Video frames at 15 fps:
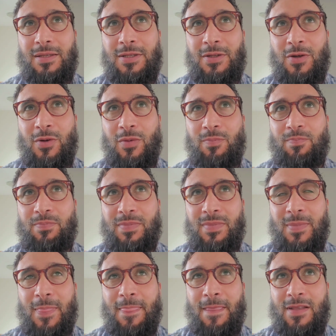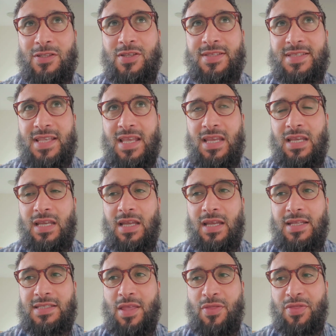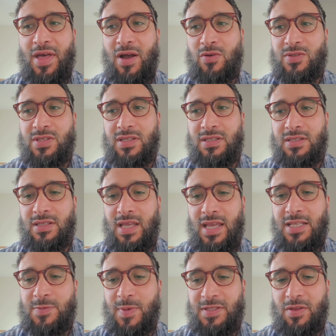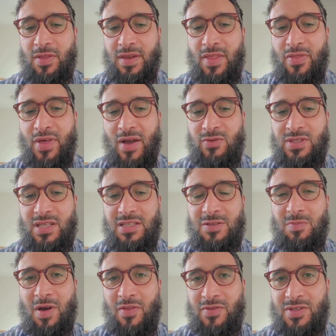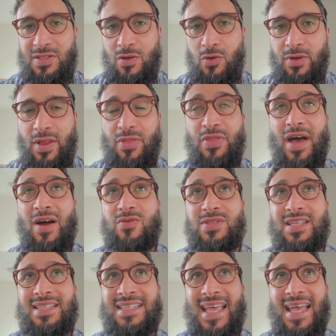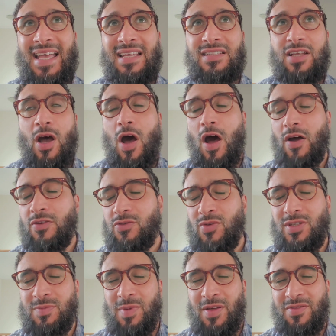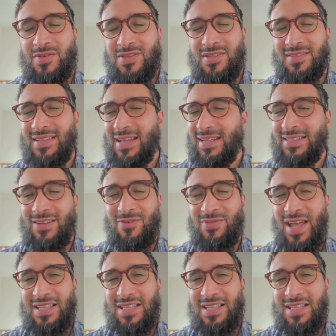You know, to say it's a thousand, it's better than a thousand months or a thousand and a hundred months. No,